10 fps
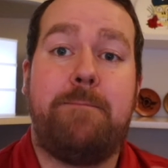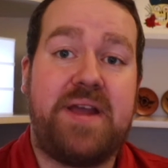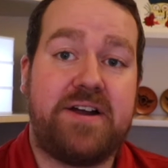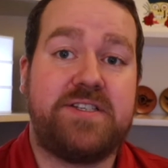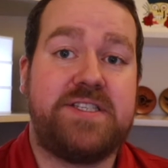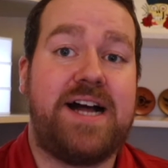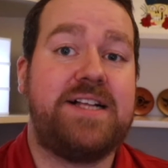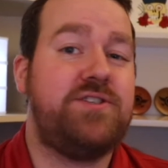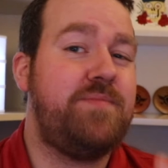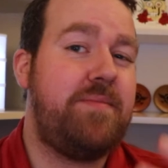beer
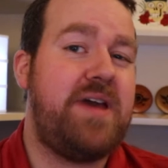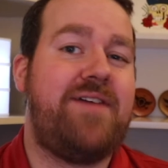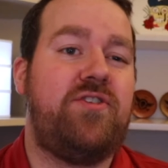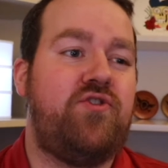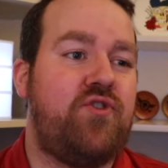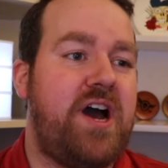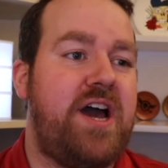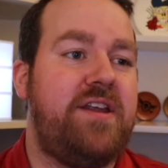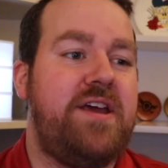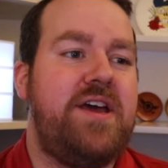styles you maybe haven't
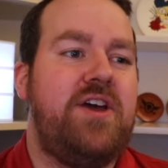tried,